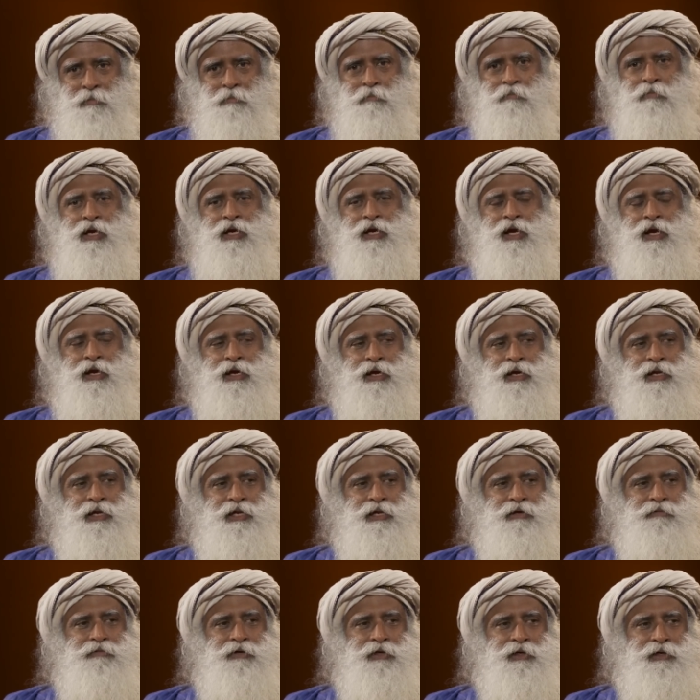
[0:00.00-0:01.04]
Making a
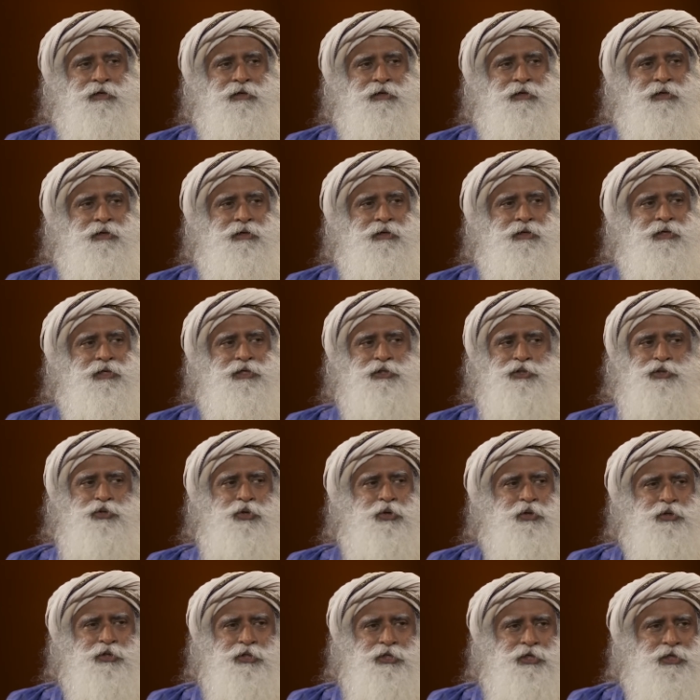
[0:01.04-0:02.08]
living is
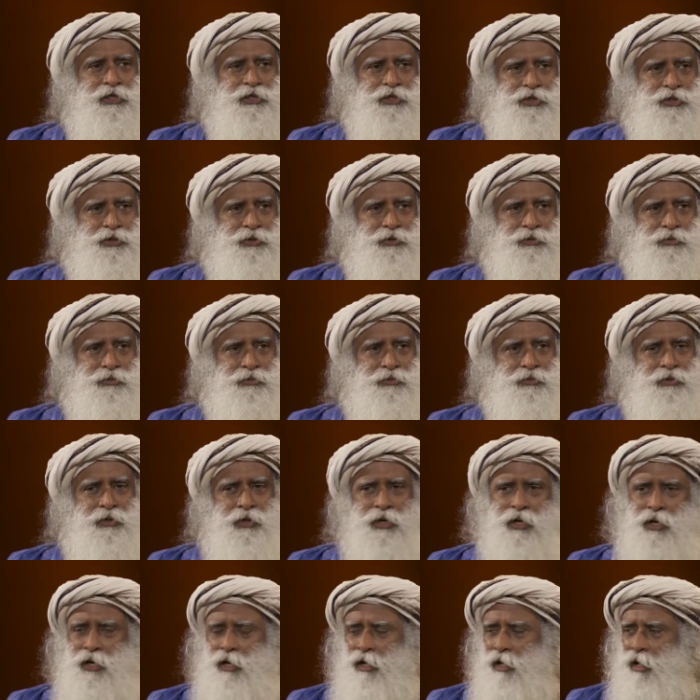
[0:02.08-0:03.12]
not an issue.
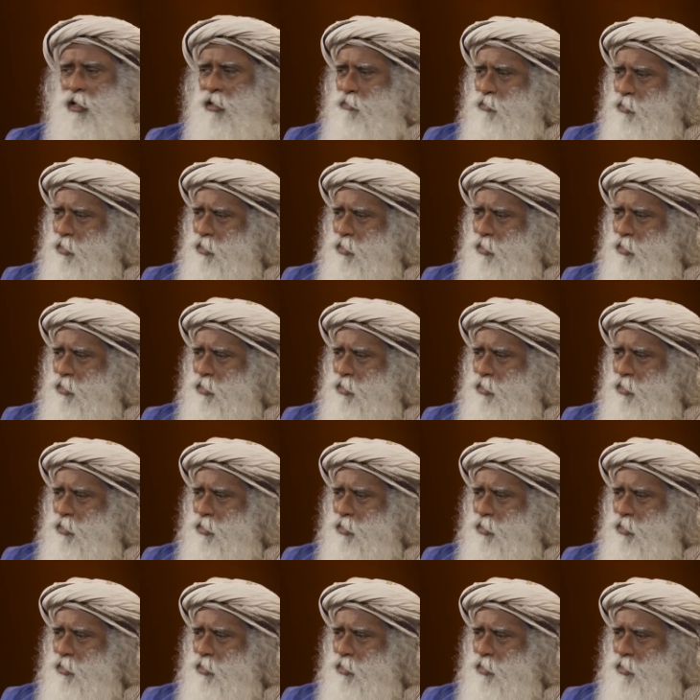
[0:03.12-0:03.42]
A